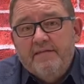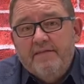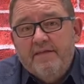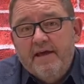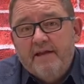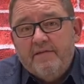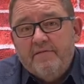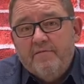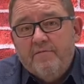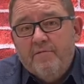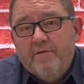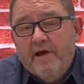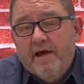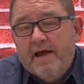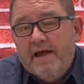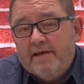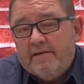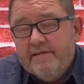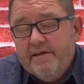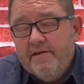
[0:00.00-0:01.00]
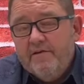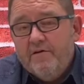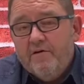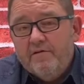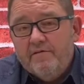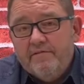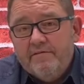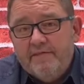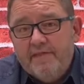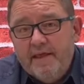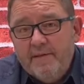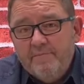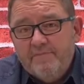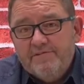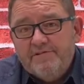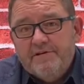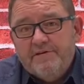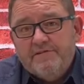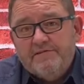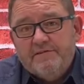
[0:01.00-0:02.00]
that were acting
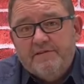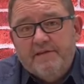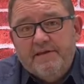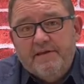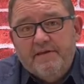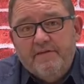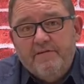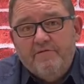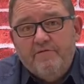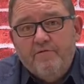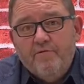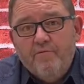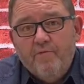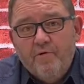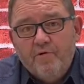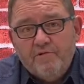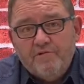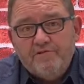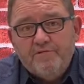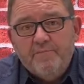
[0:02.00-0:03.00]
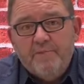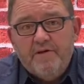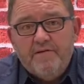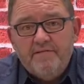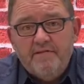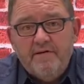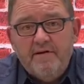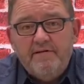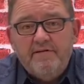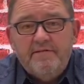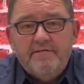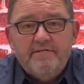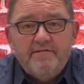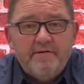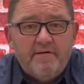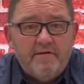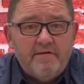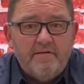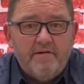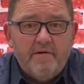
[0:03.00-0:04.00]
contemptuously towards President
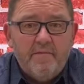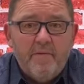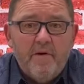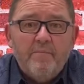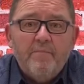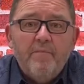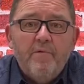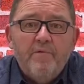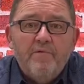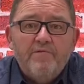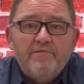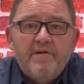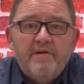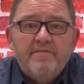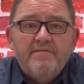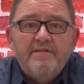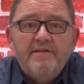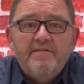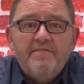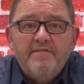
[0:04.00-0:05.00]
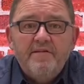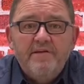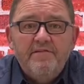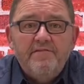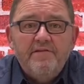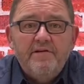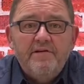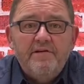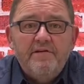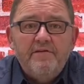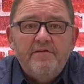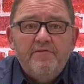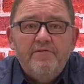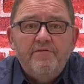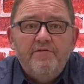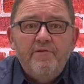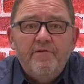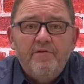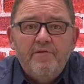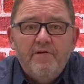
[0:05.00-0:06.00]
Cyril Ramaphosa's decision
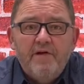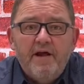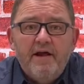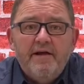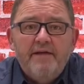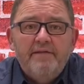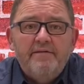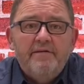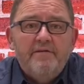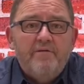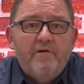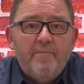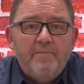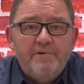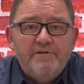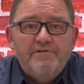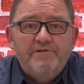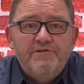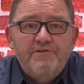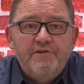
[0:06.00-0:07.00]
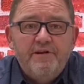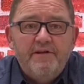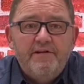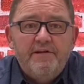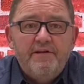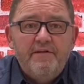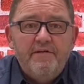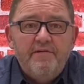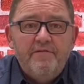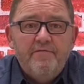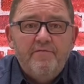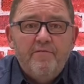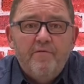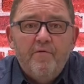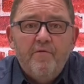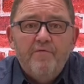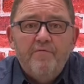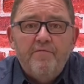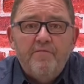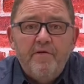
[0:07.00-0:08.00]
to create an opportunity
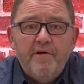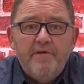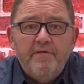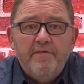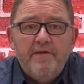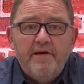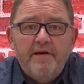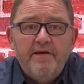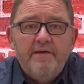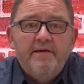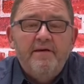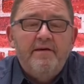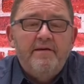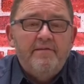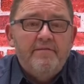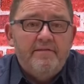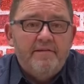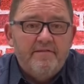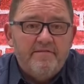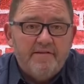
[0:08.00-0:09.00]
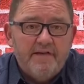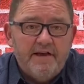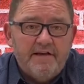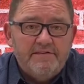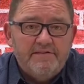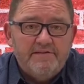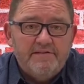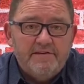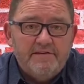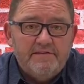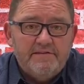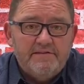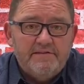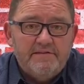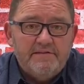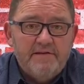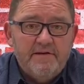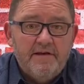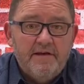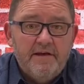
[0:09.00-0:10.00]
for further
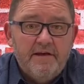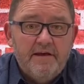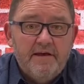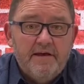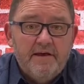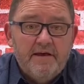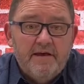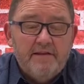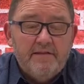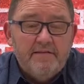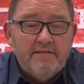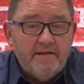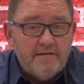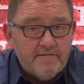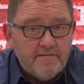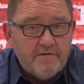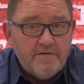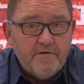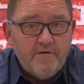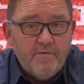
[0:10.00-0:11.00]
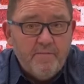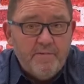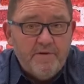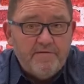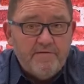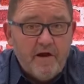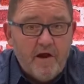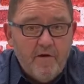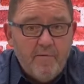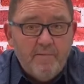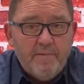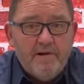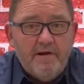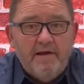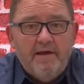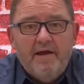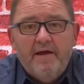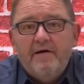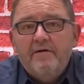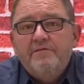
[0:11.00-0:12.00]
discussions. This group is
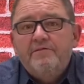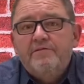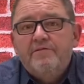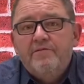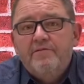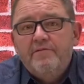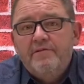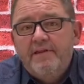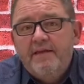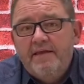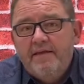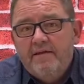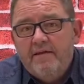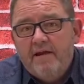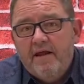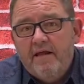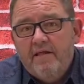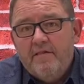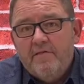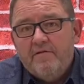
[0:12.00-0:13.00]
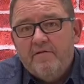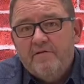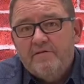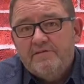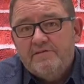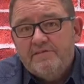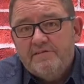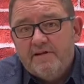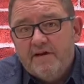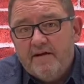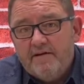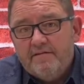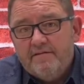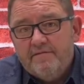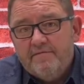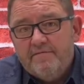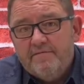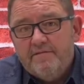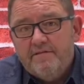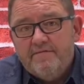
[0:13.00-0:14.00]
openly out to derail
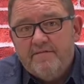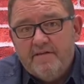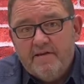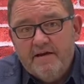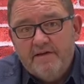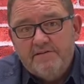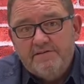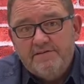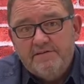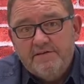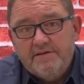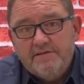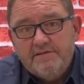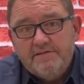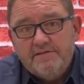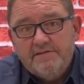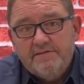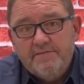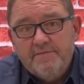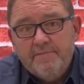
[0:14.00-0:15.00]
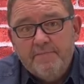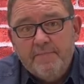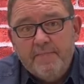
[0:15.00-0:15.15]
constructive discussions.